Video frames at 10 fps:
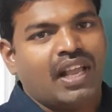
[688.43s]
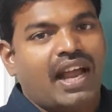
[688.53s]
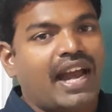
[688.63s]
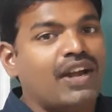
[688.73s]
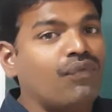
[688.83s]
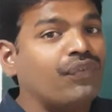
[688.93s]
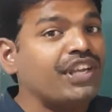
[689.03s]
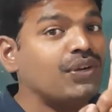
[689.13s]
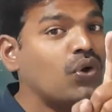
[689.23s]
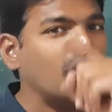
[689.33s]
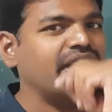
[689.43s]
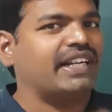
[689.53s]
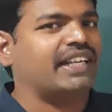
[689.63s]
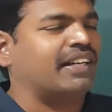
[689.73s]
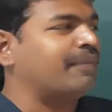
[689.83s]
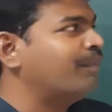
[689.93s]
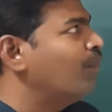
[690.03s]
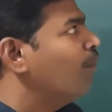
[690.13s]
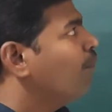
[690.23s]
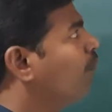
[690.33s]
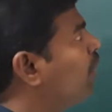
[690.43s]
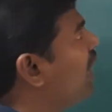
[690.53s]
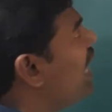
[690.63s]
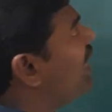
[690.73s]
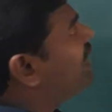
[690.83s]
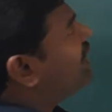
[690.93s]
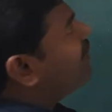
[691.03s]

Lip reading: and we know that molarity,